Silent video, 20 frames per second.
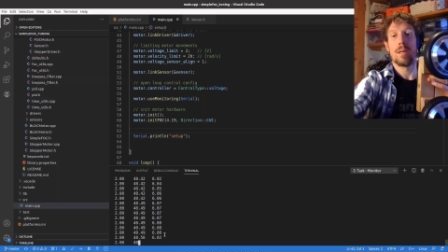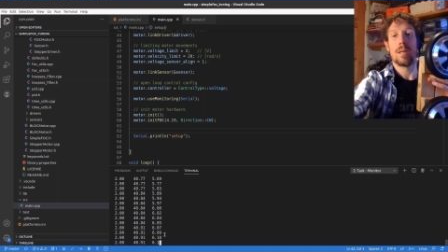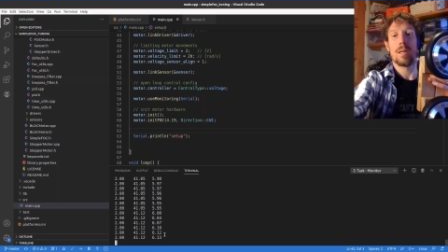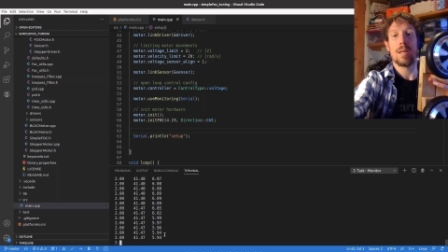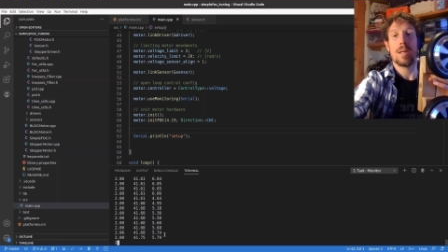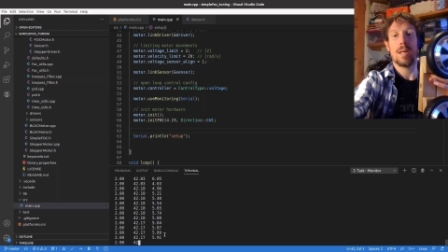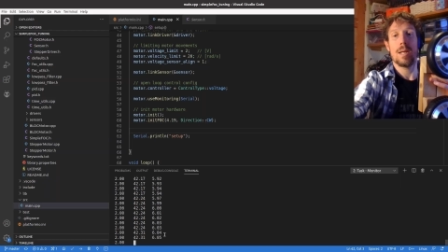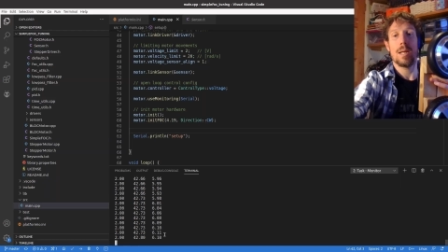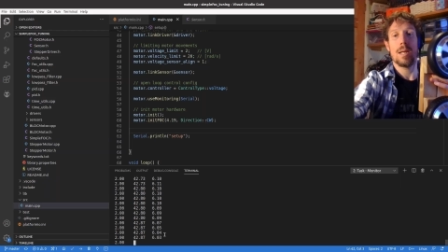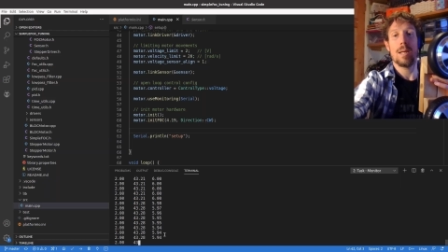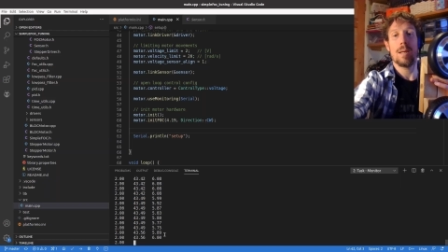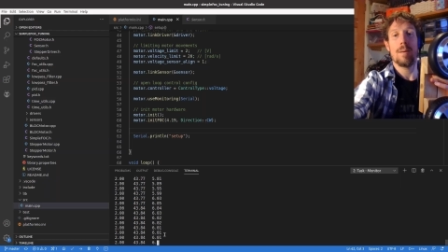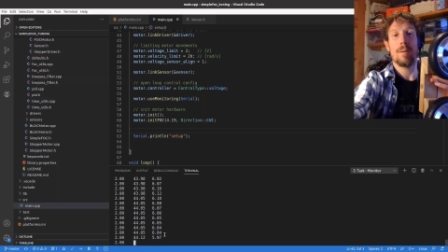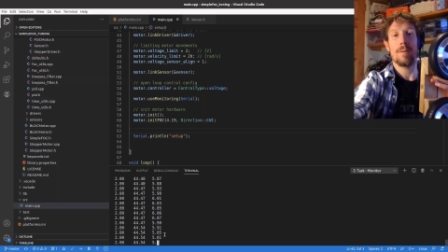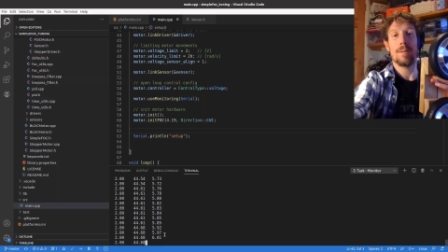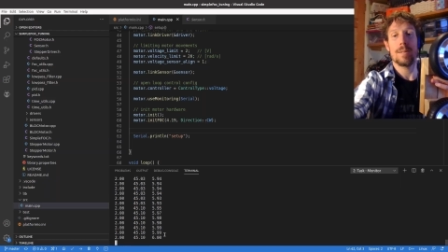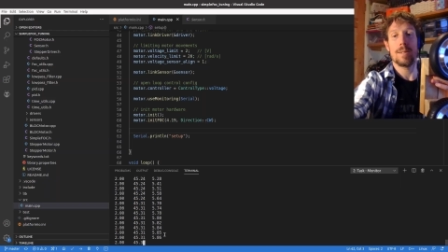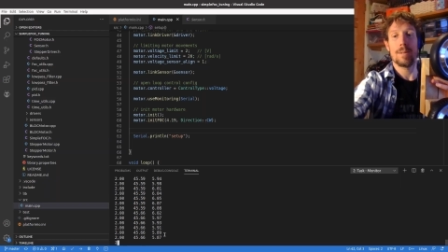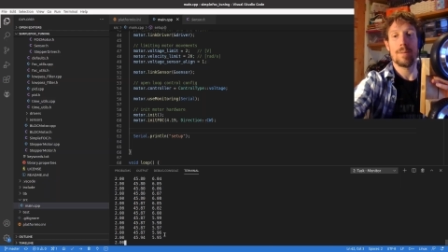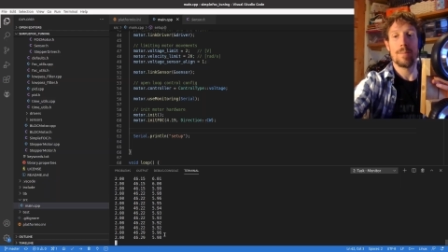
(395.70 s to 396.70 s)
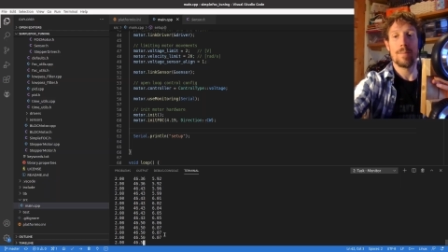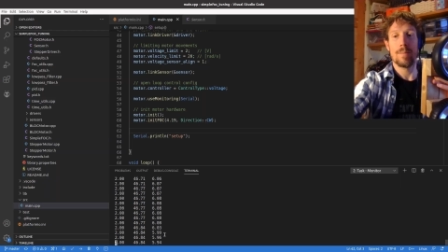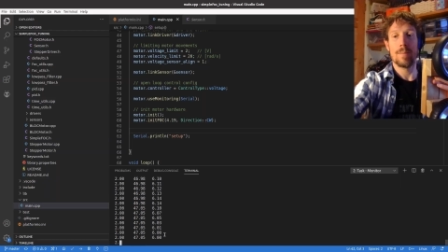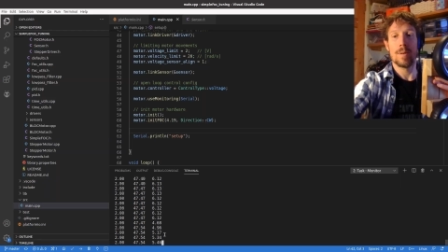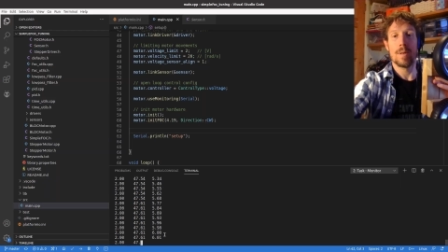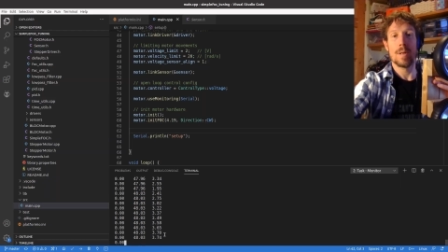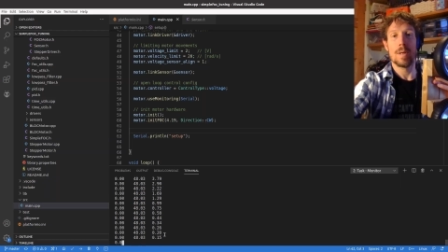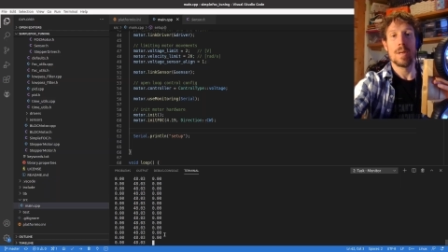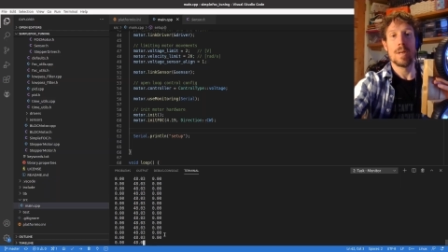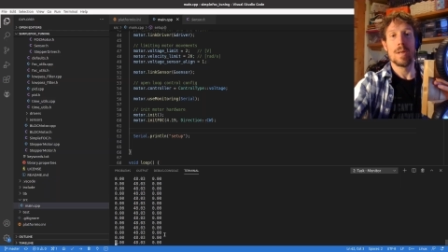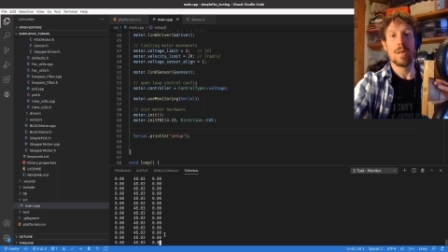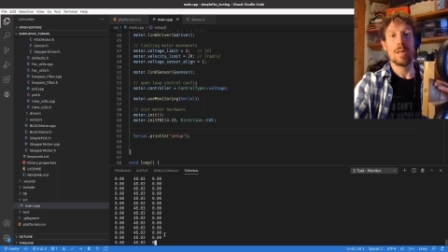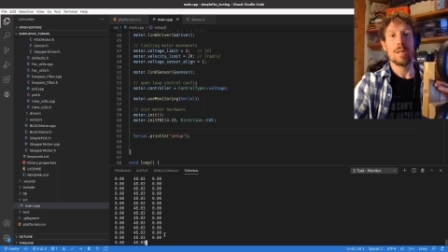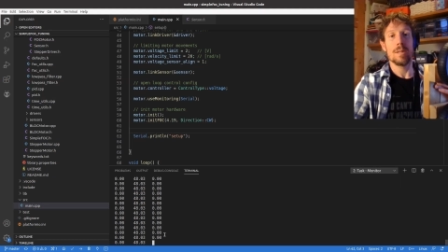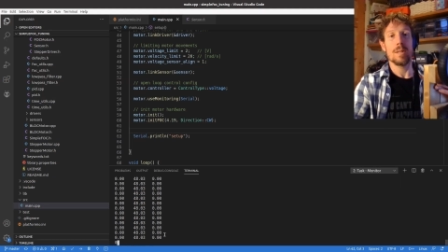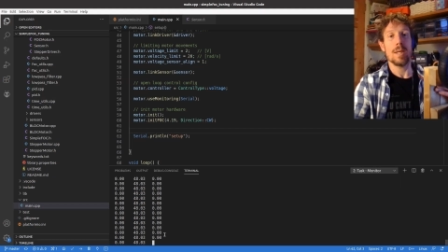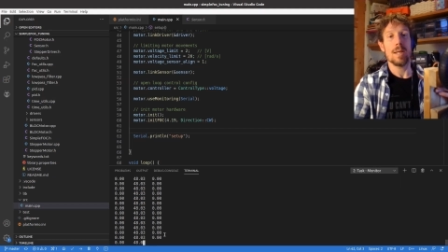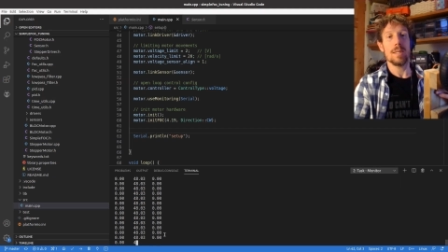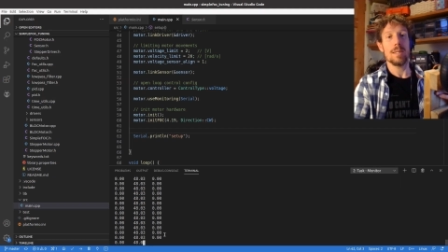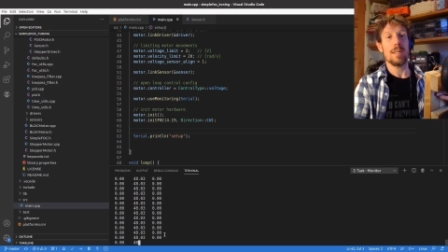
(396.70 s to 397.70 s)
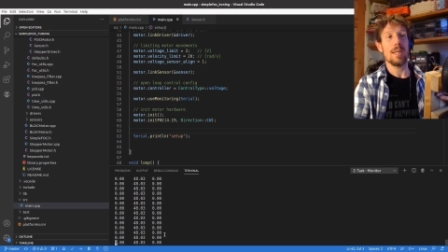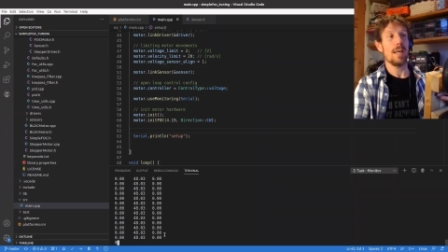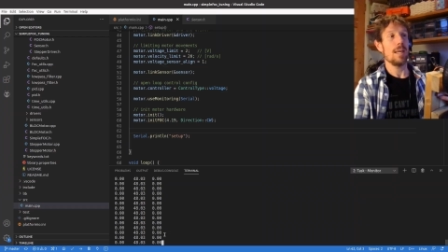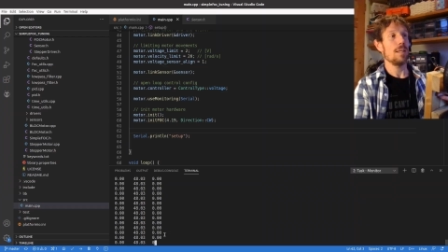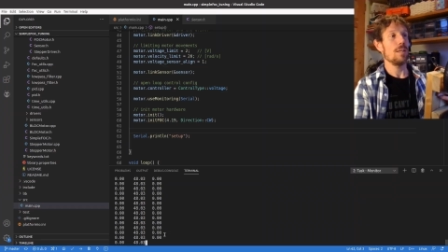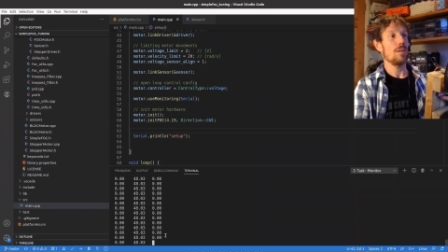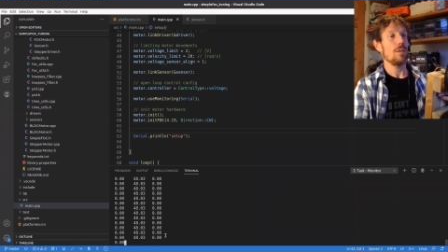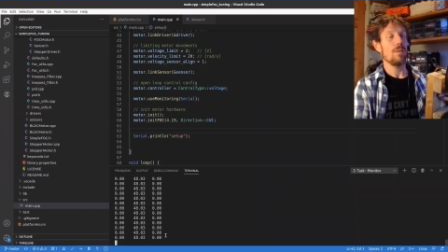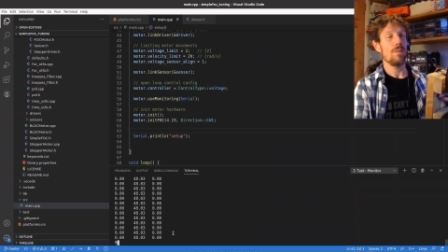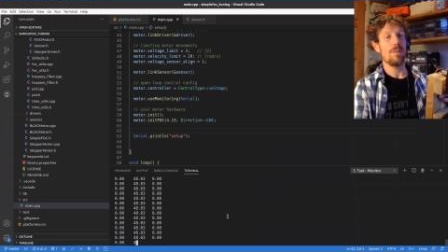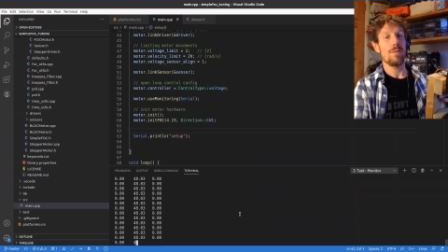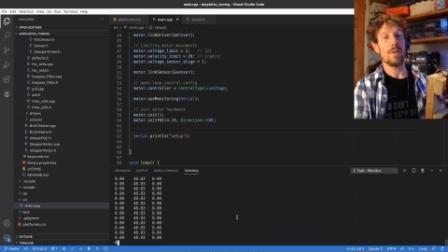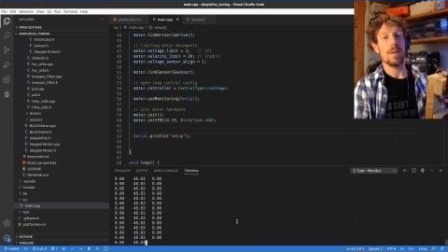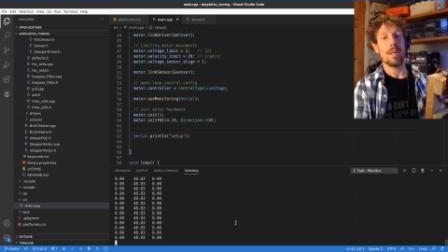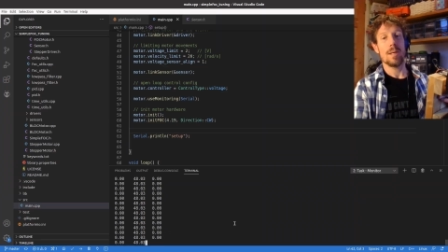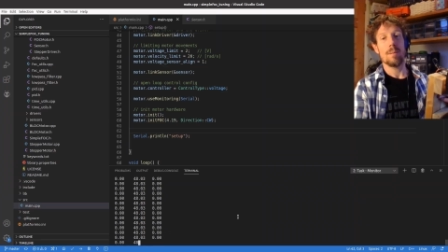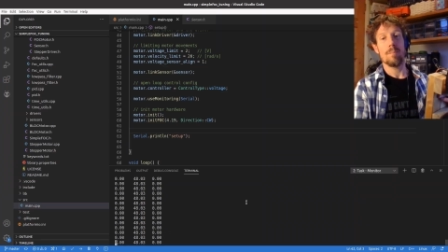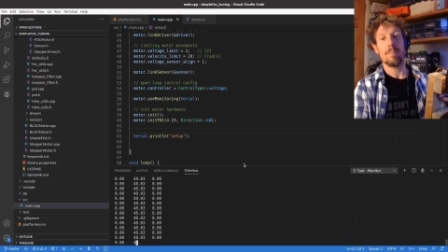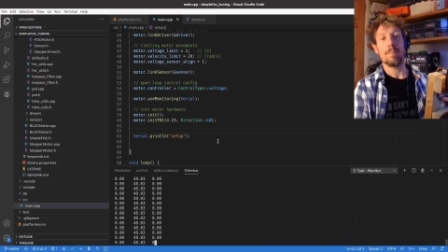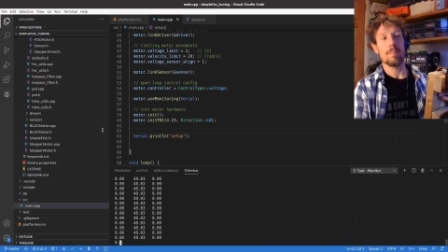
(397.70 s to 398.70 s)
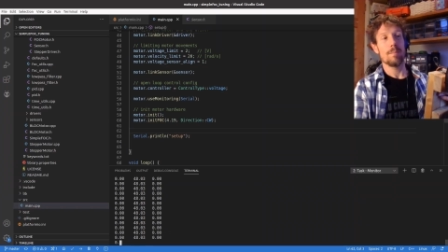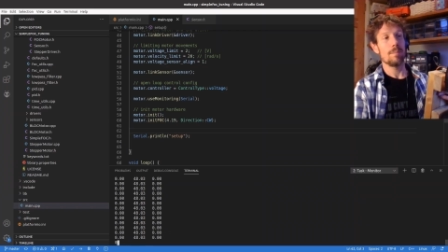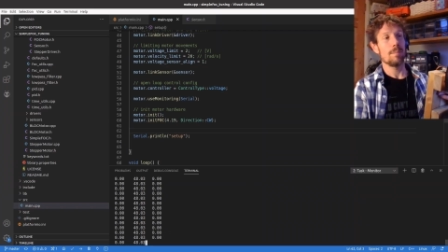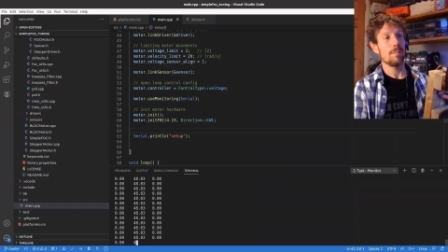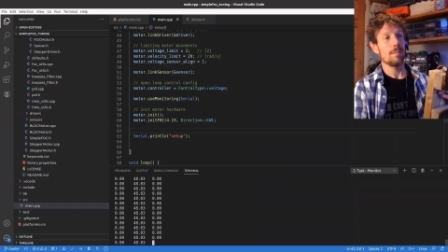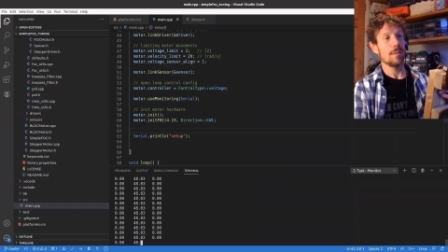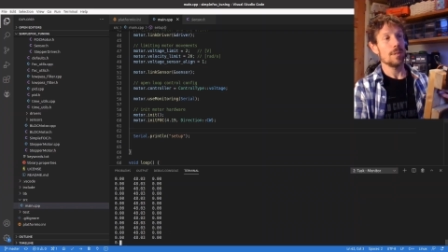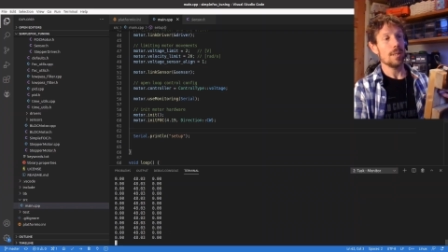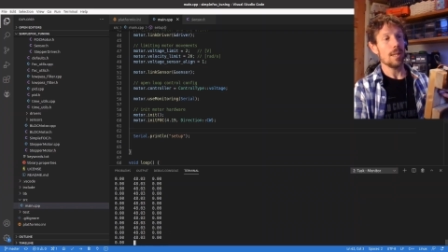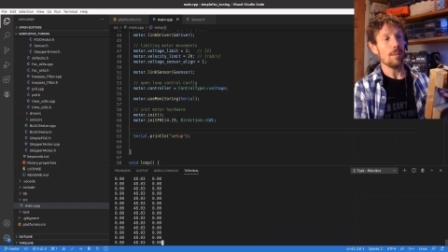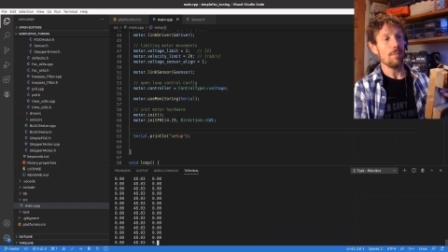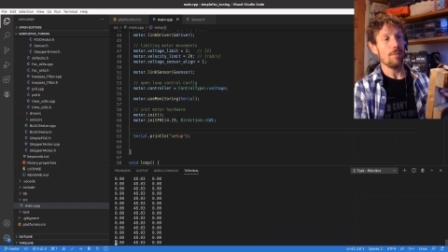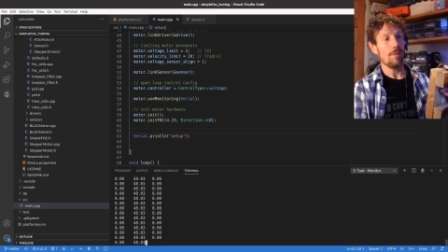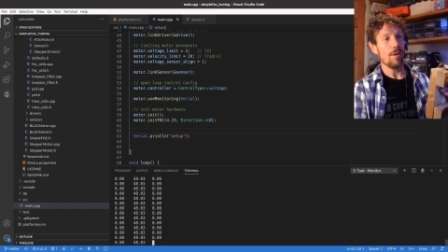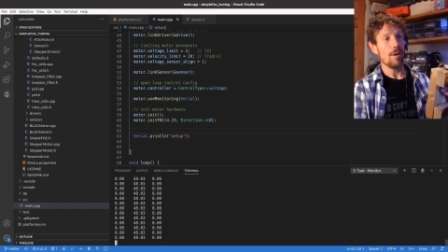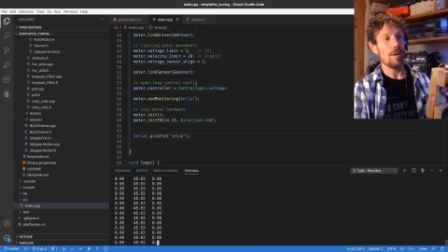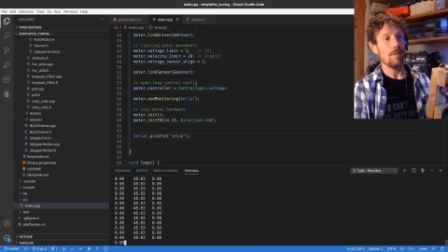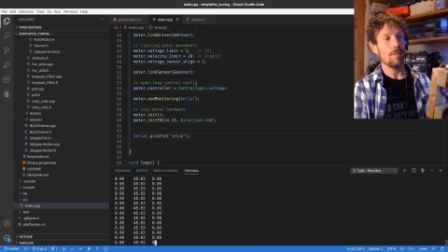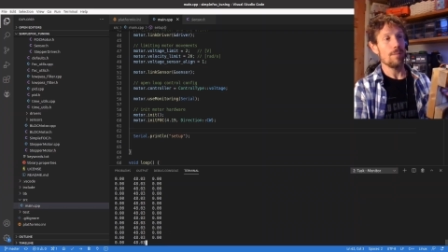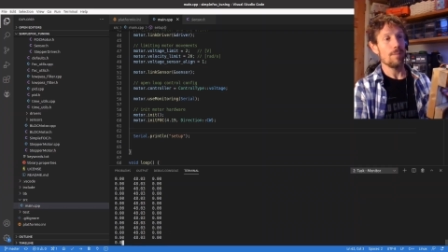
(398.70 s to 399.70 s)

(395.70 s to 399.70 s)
And so that's the end of um, step five.